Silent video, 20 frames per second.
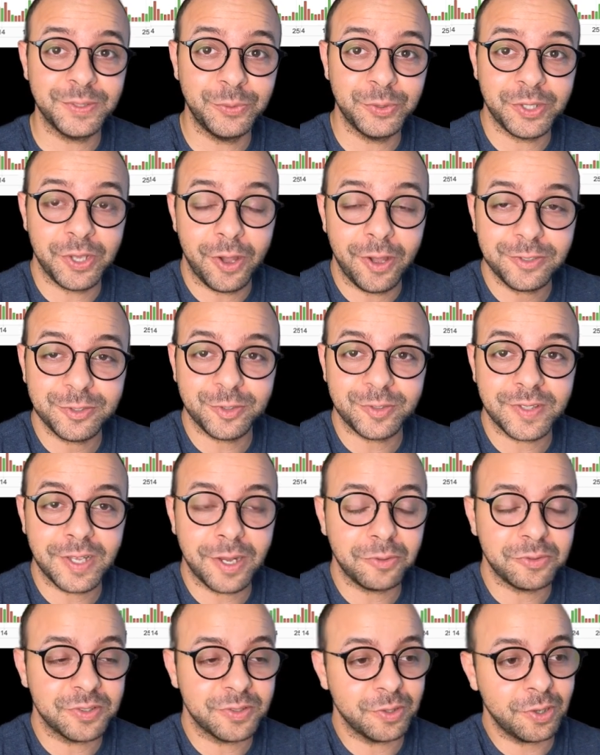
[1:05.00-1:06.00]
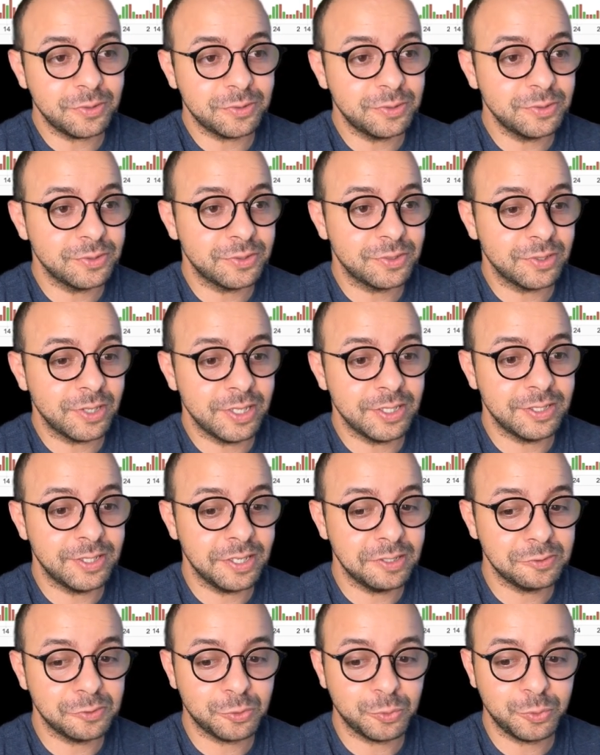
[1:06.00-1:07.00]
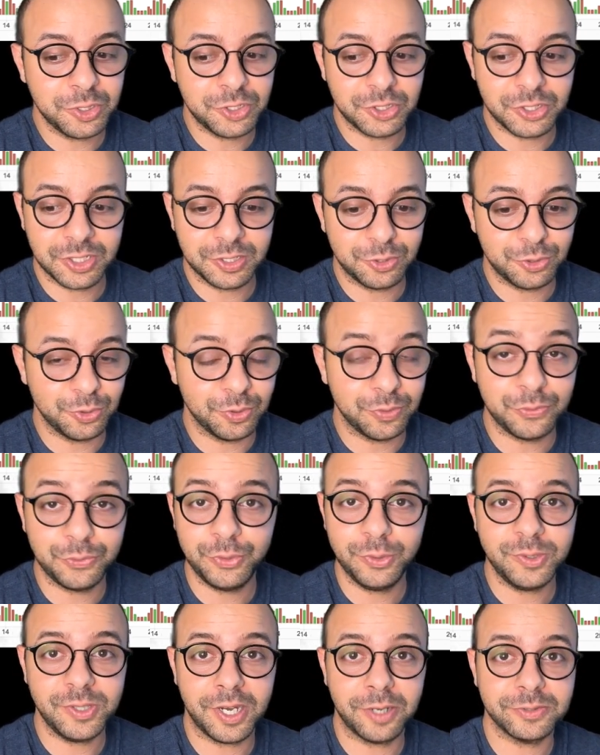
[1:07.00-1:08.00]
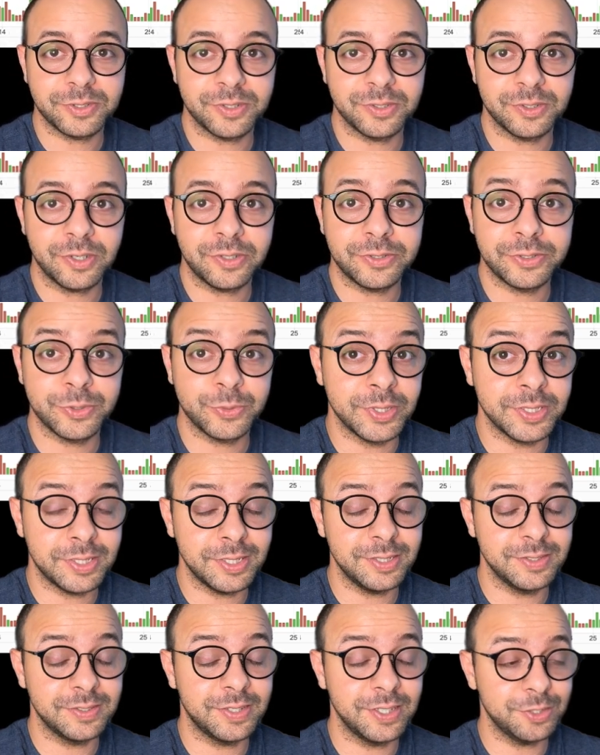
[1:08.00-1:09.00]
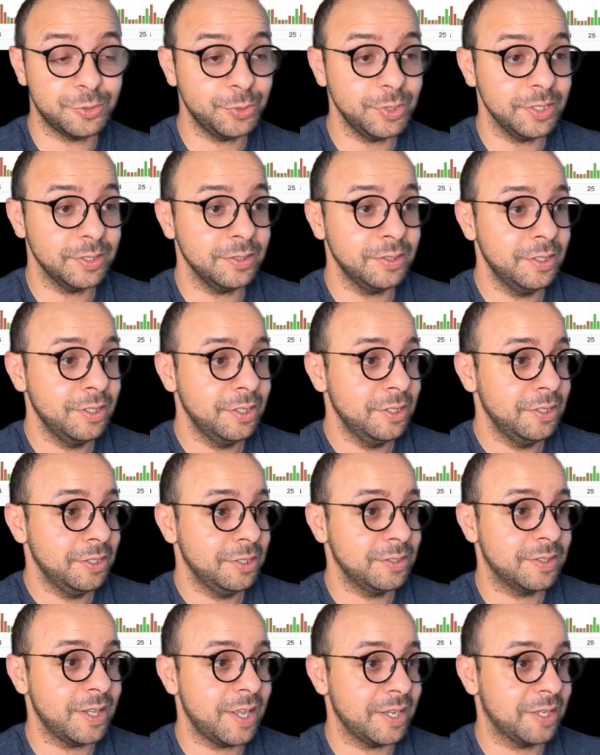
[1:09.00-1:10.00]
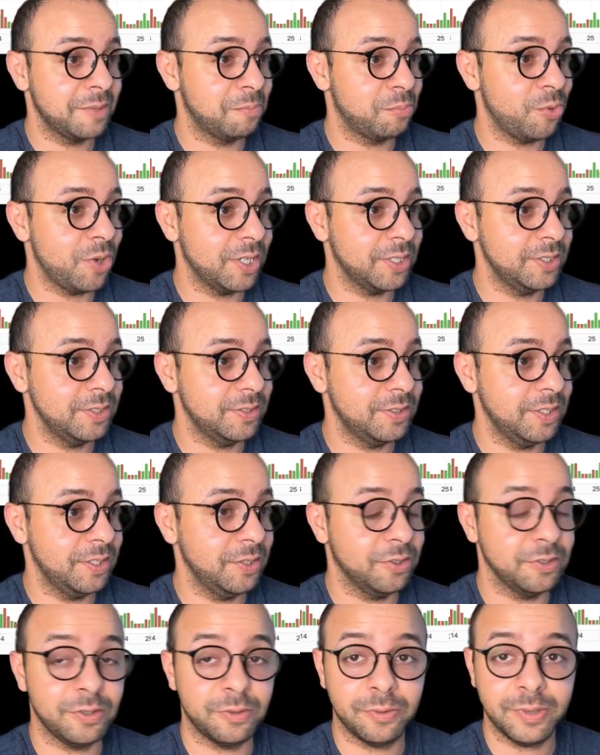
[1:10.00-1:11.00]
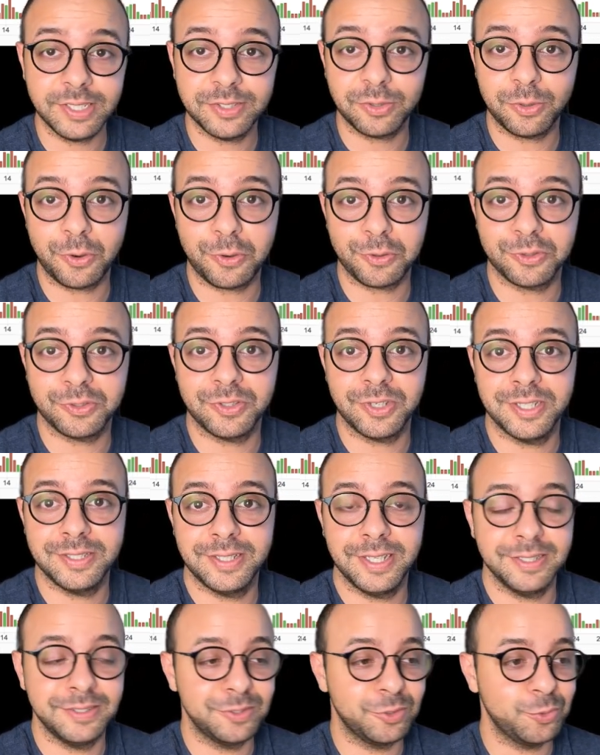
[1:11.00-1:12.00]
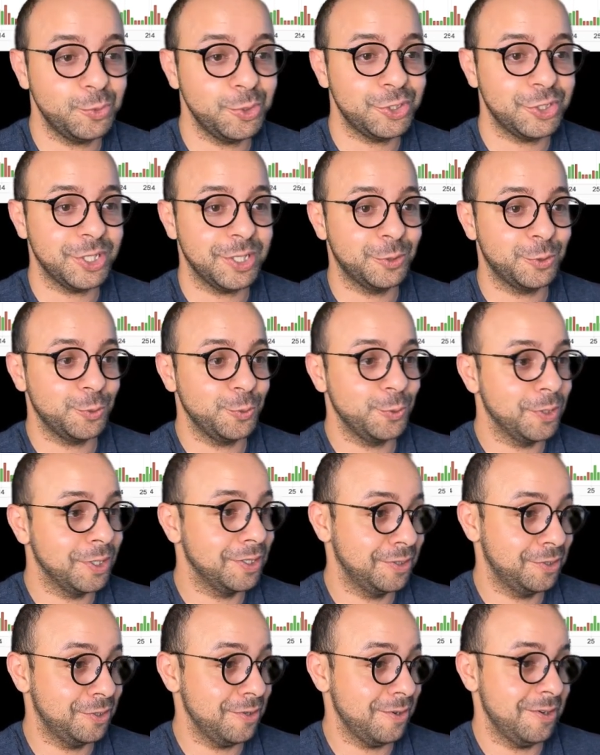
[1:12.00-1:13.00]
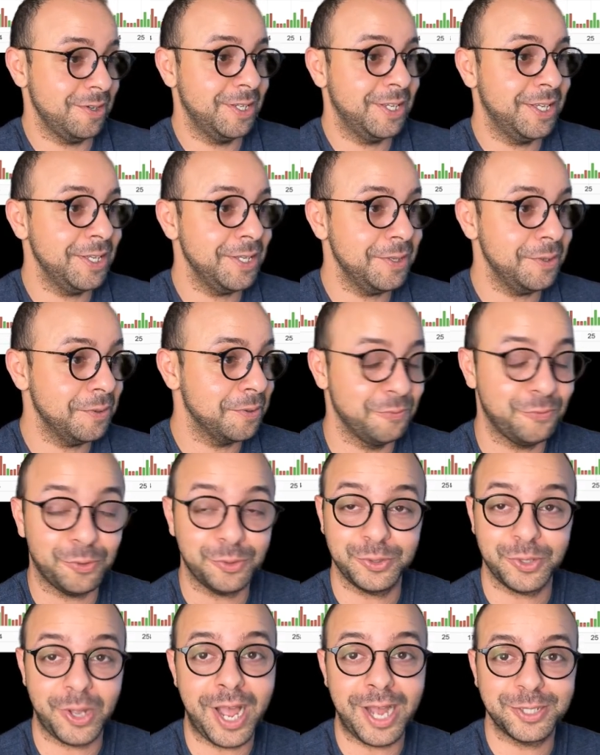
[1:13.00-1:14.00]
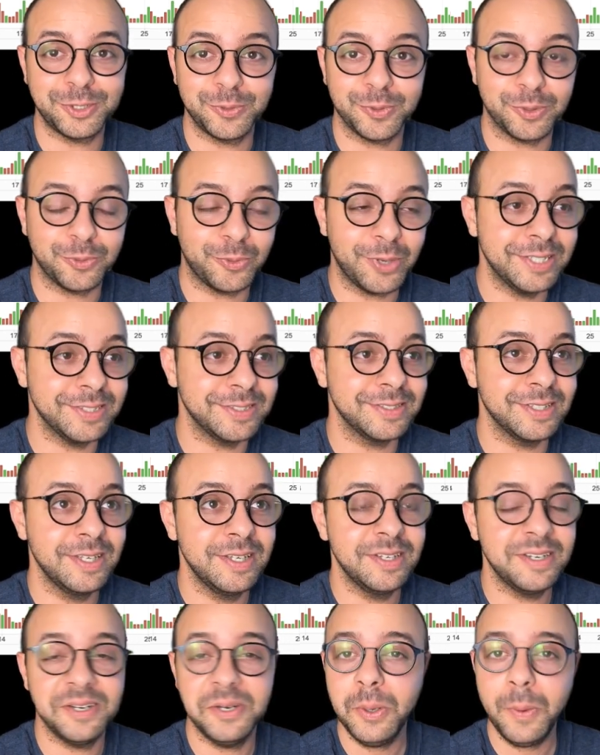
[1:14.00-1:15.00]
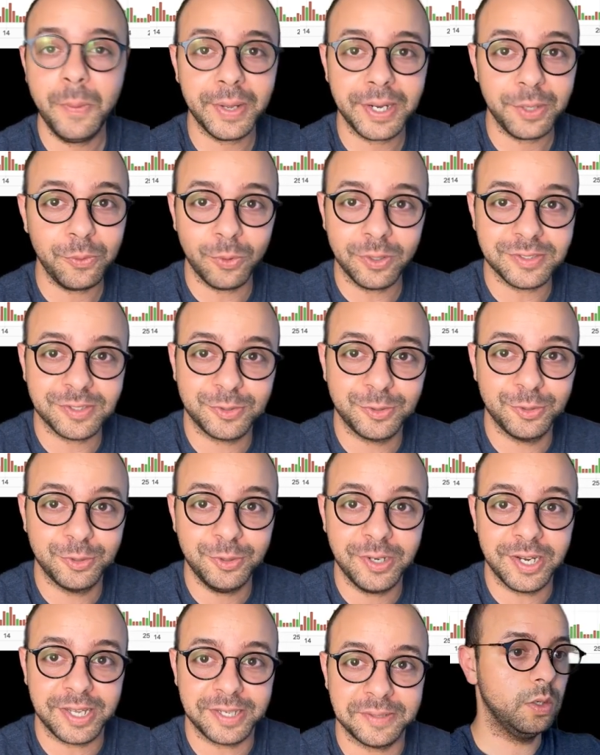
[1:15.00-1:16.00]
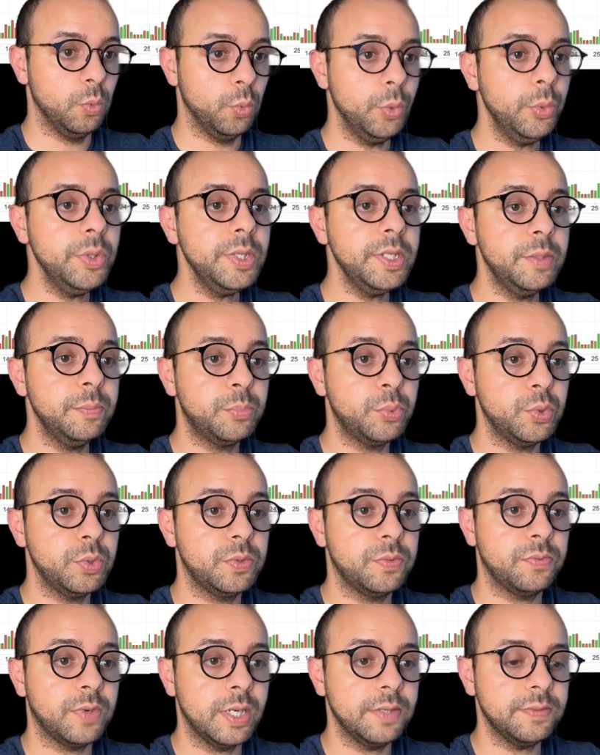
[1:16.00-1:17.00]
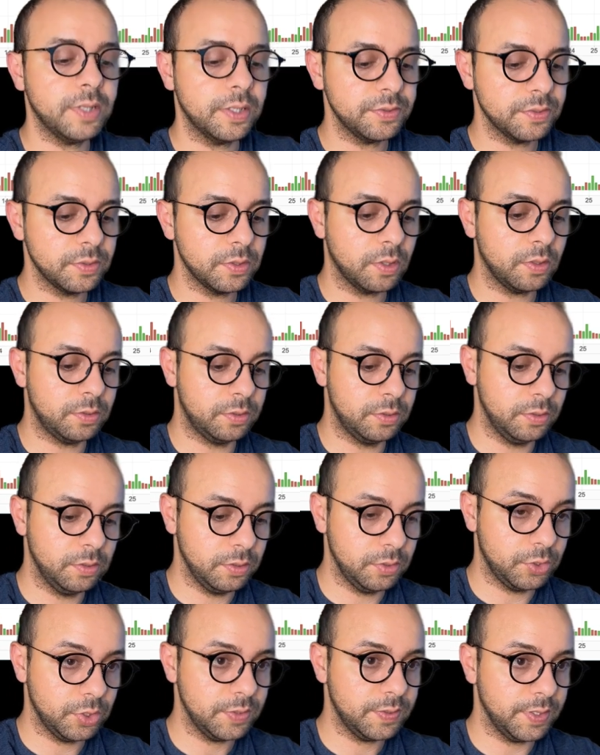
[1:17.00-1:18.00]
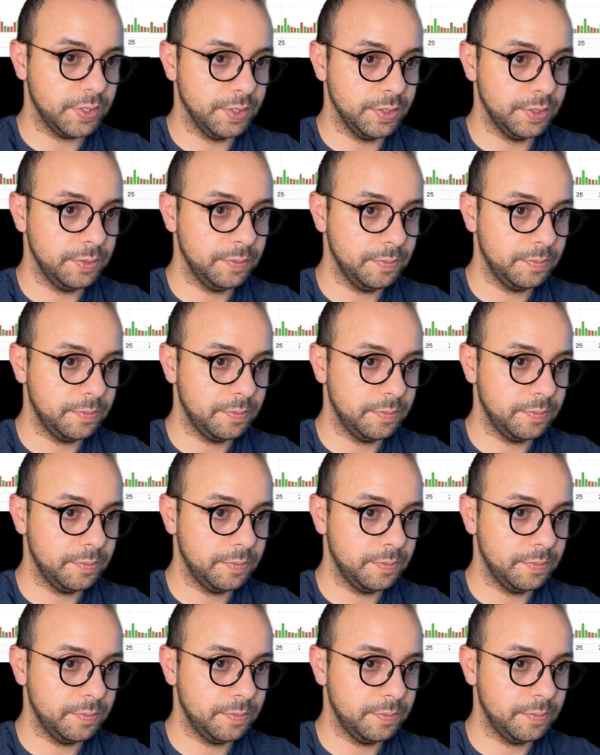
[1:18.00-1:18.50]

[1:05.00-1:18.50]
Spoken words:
with $100,000 and then switching to a few $1,000s when things get real is like practicing on a racehorse and then switching to a donkey for the actual race. Nobody wants to do that. We will input $5,000 just here,